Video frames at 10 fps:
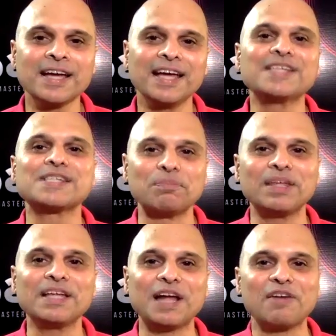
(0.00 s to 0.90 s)
is
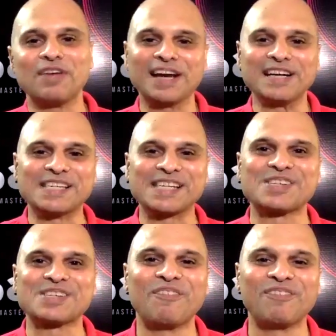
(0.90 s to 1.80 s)
something that we can
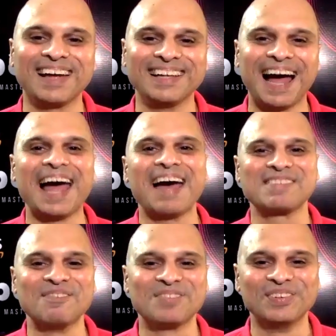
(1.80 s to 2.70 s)
discuss offline. I have
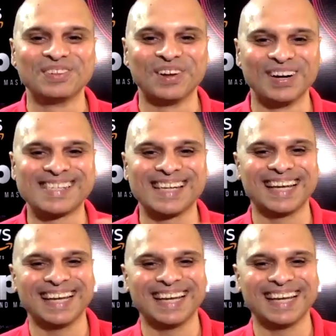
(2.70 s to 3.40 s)
some few thoughts.